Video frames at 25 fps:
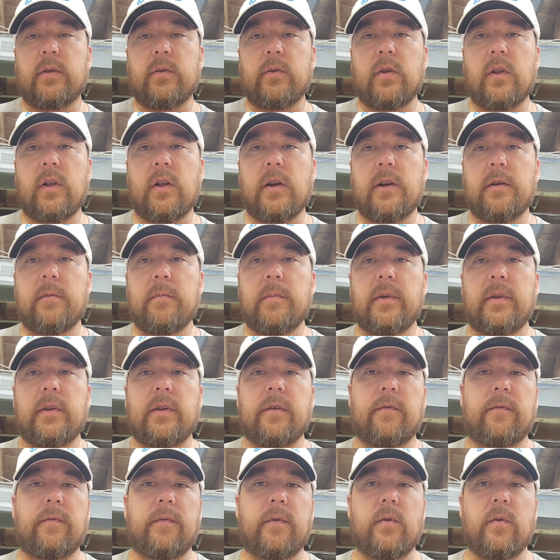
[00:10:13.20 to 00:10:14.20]
club.
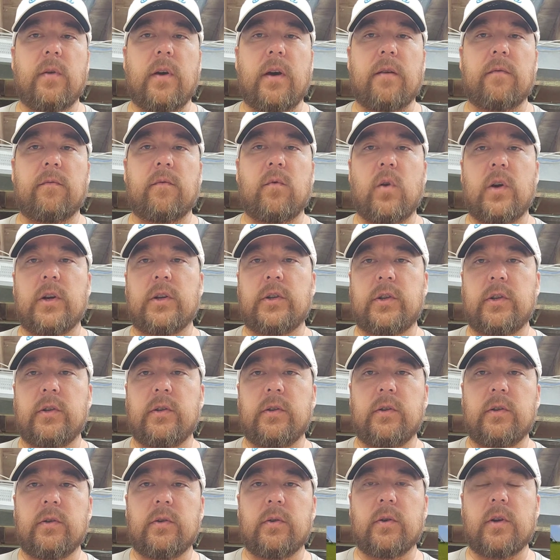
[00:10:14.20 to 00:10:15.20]
If you have
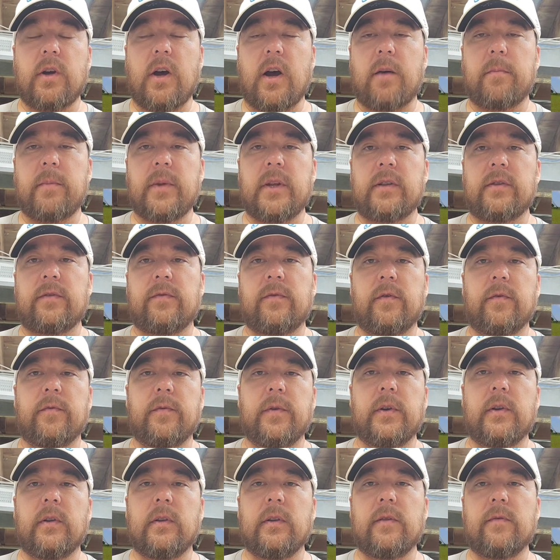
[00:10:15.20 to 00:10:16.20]
questions or comments, feel
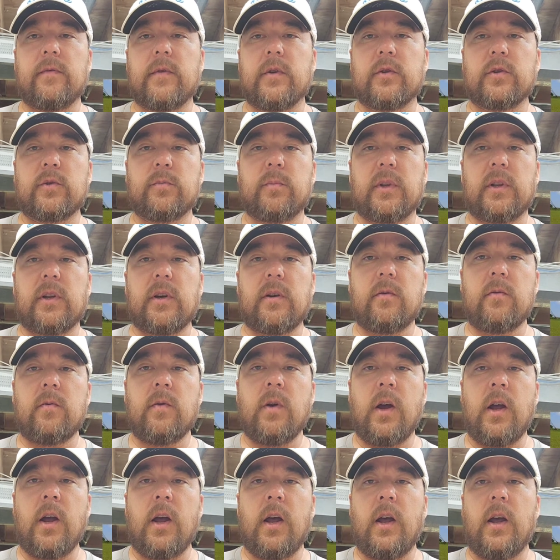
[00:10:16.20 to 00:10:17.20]
free to leave those below.
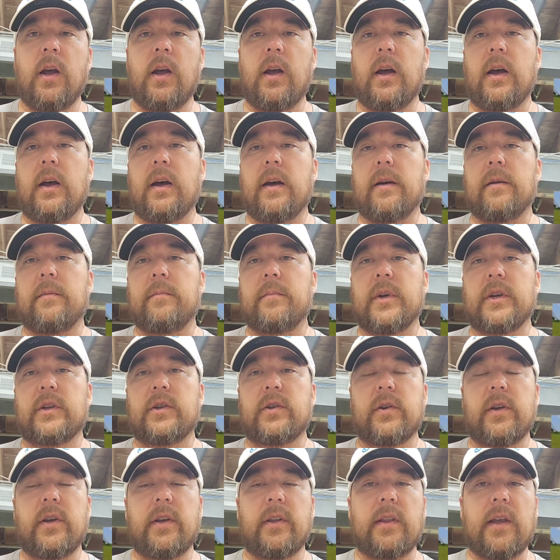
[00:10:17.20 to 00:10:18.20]
Make
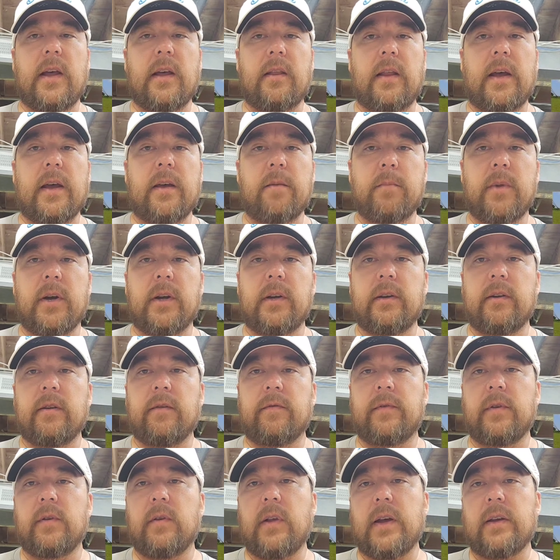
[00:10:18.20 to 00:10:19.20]
sure you hit that like button
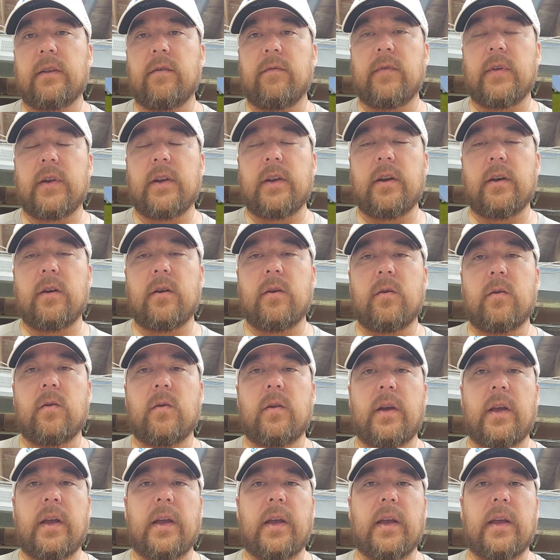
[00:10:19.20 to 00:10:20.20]
if you like the
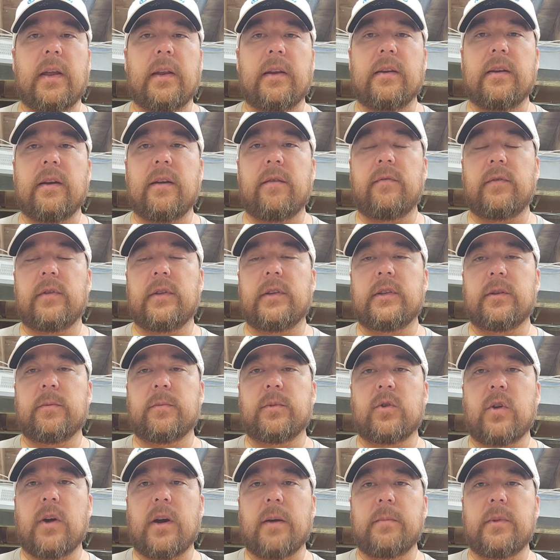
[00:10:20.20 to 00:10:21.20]
video, and definitely
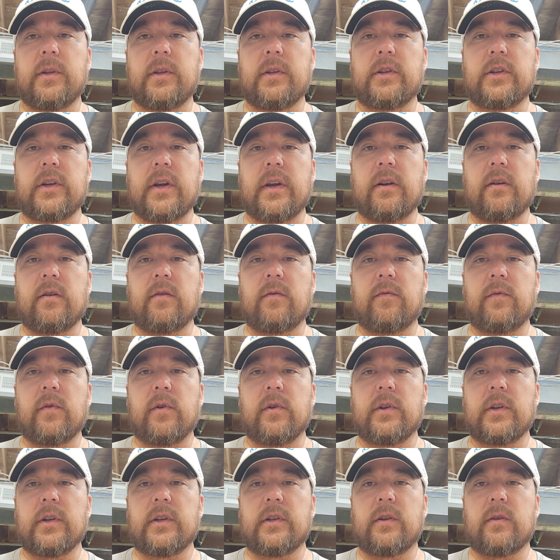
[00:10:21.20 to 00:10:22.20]
subscribe to the channel for
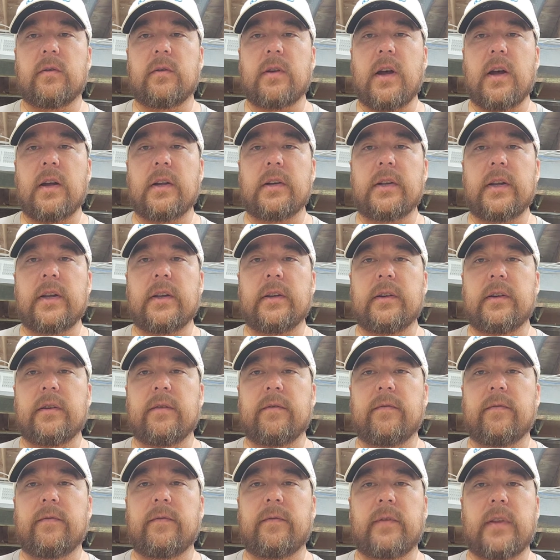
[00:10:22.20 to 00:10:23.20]
additional content
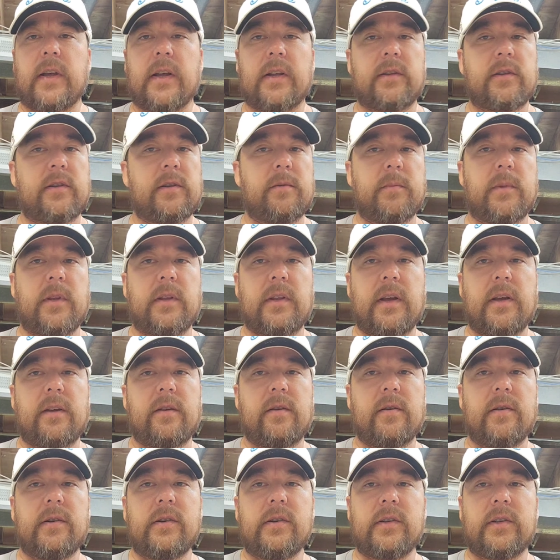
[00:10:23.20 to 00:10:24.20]
if that's something that
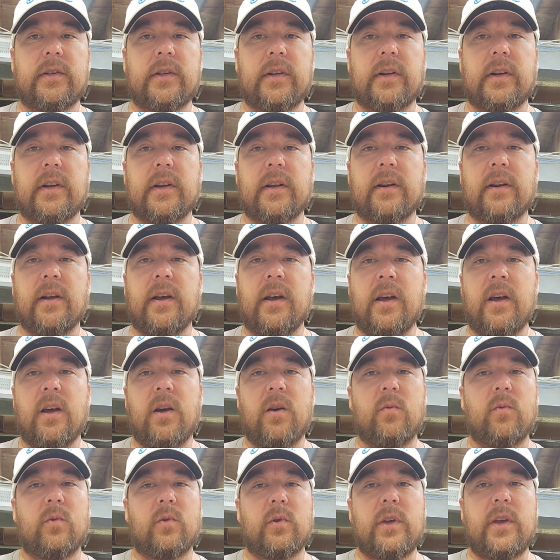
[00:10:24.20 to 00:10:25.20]
you're interested in.
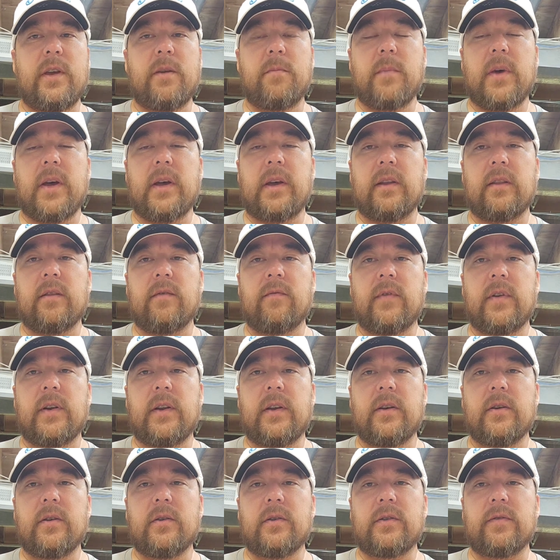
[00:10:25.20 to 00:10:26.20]
We'll keep making the
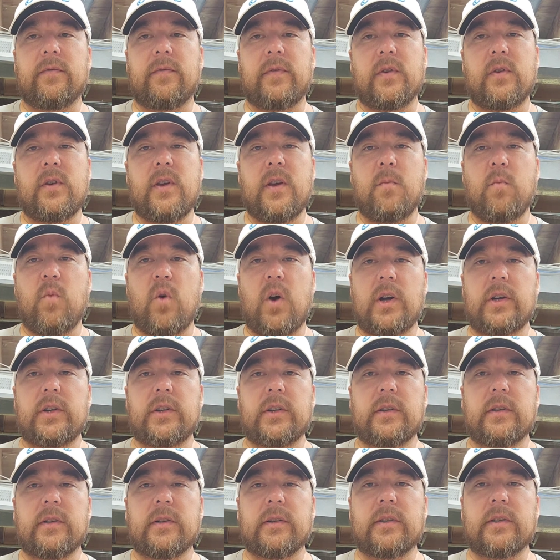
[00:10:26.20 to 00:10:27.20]
videos if you keep
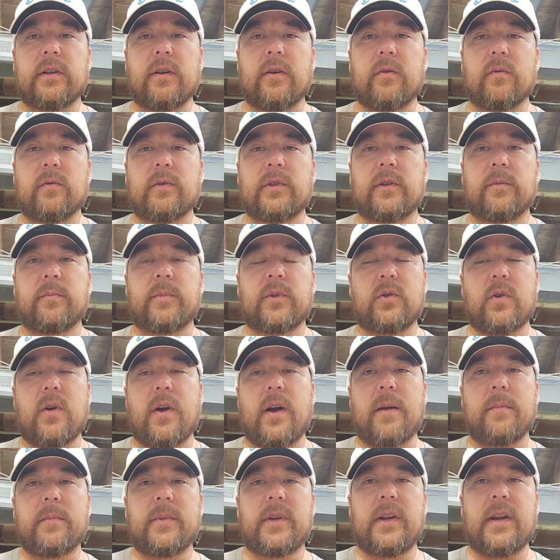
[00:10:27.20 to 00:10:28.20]
watching, so
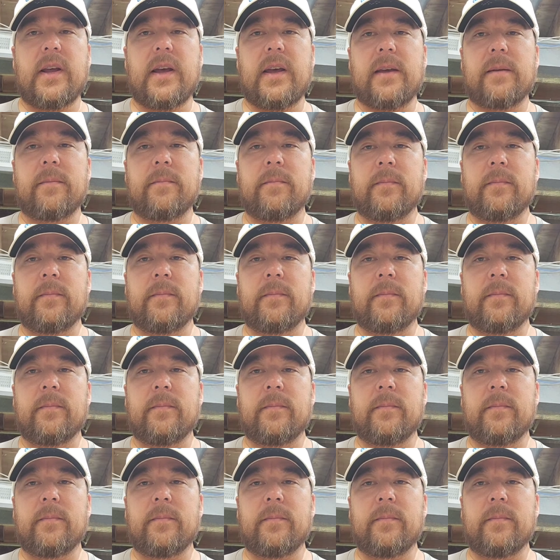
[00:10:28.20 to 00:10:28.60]
subscribe today.